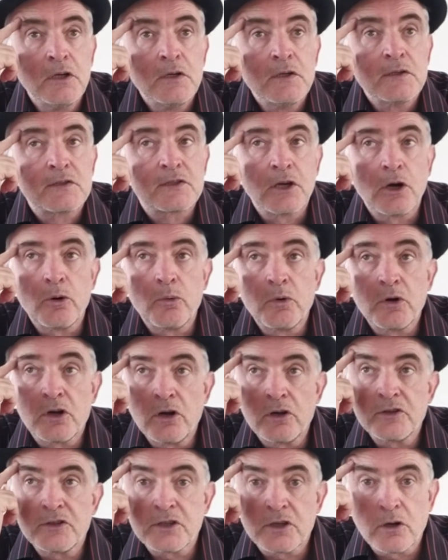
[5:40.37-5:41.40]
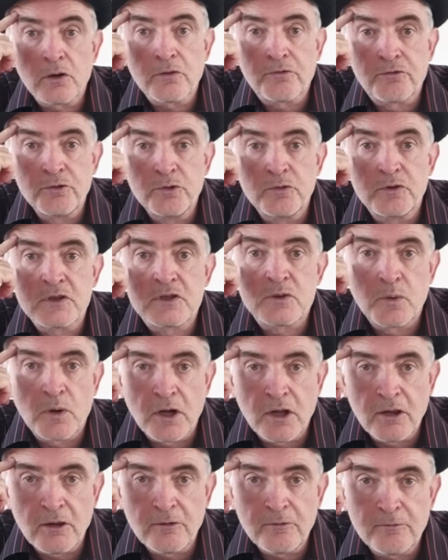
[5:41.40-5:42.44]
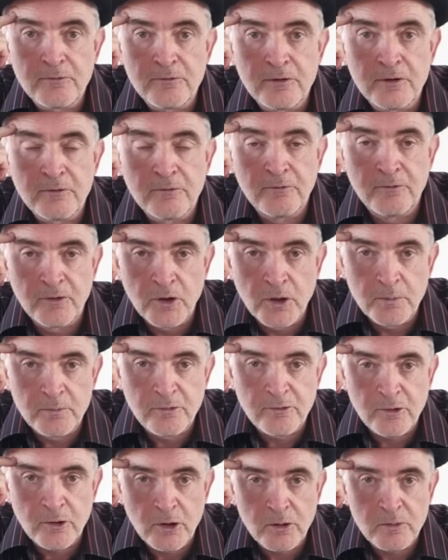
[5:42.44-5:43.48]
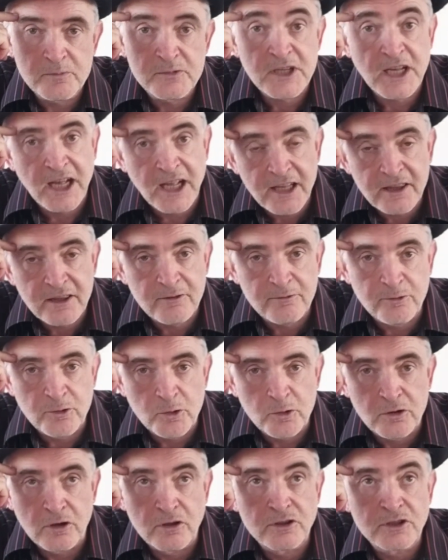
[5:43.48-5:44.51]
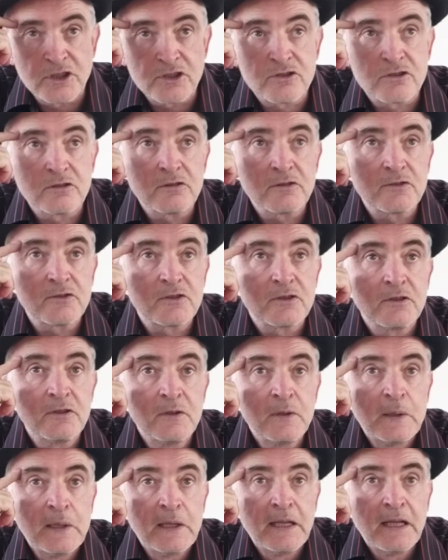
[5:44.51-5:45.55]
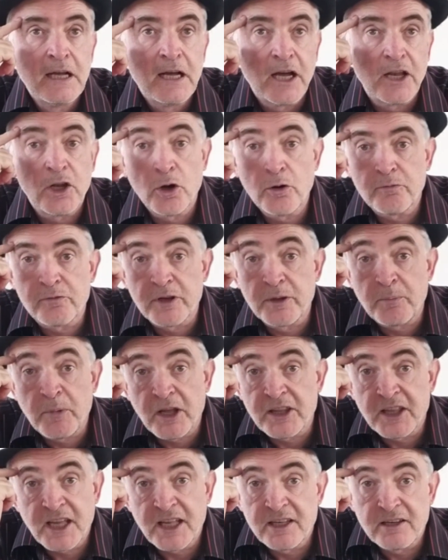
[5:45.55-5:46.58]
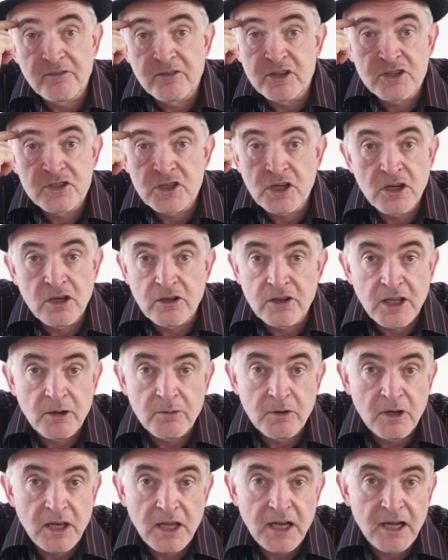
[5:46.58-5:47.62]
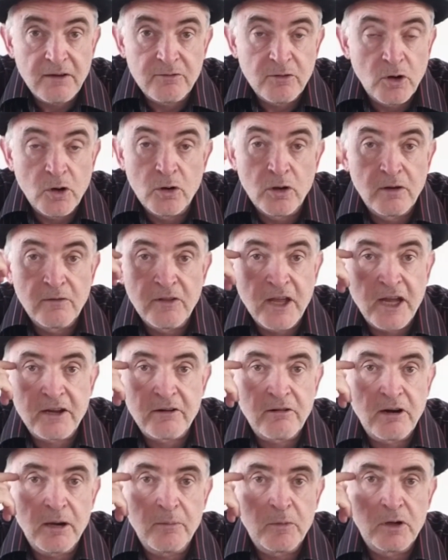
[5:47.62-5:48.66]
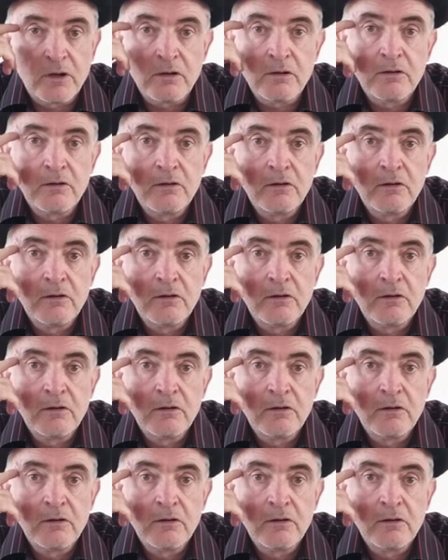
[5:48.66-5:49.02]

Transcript: So we're going to go through the 12 verb forms and the 4 conditionals, and hopefully by the end of this year they will have all of that grammar